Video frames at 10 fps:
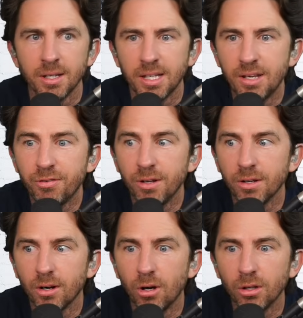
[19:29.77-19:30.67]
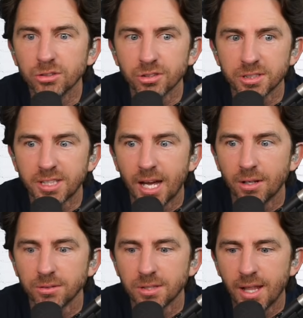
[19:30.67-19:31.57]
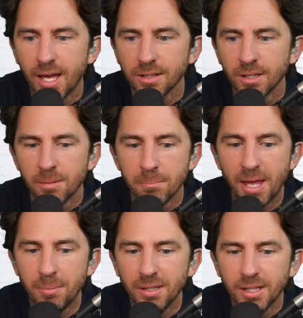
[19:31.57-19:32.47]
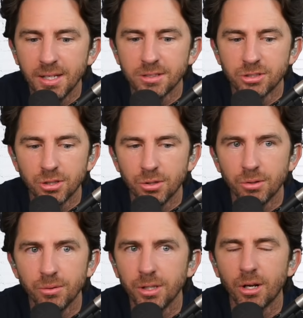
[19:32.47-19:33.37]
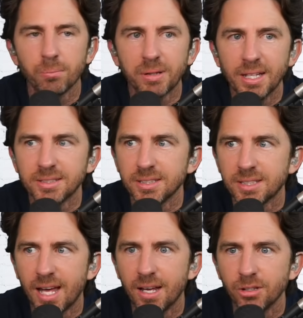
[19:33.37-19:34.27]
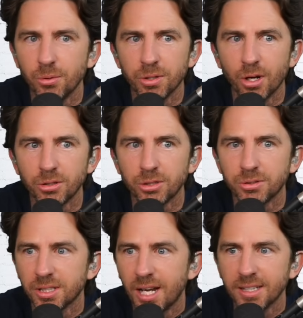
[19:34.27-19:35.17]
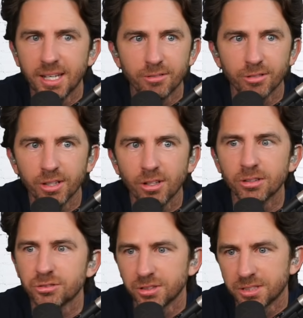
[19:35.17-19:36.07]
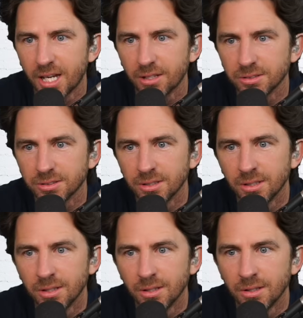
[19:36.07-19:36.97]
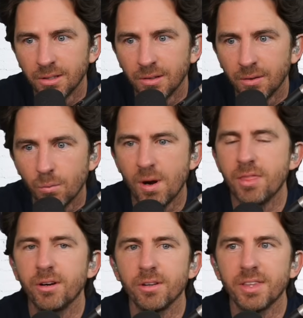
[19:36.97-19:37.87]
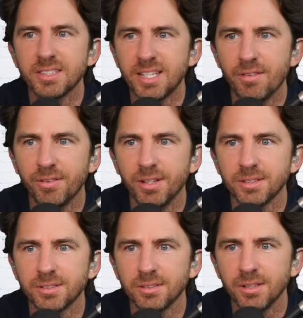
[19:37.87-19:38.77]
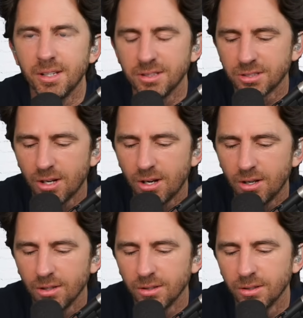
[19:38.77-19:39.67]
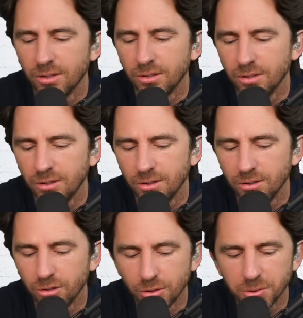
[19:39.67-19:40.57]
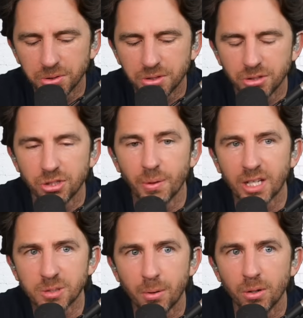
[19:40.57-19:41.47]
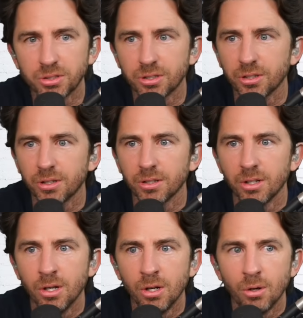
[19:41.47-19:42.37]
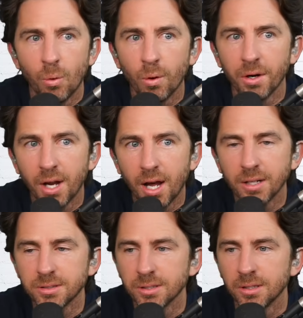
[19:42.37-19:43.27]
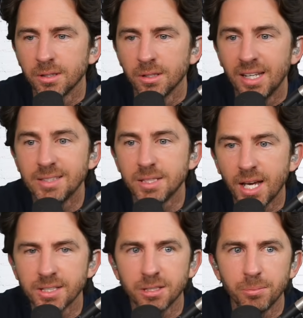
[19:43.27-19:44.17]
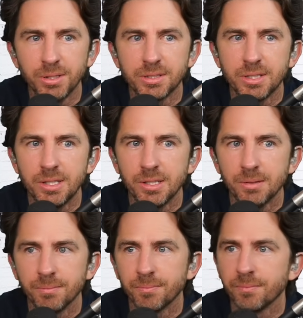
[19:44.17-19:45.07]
even ultrasounds that may be linked to, you know, places that you would go to to not get real ultrasounds. Whether this evidence is all used to expose her or not is yet to be seen.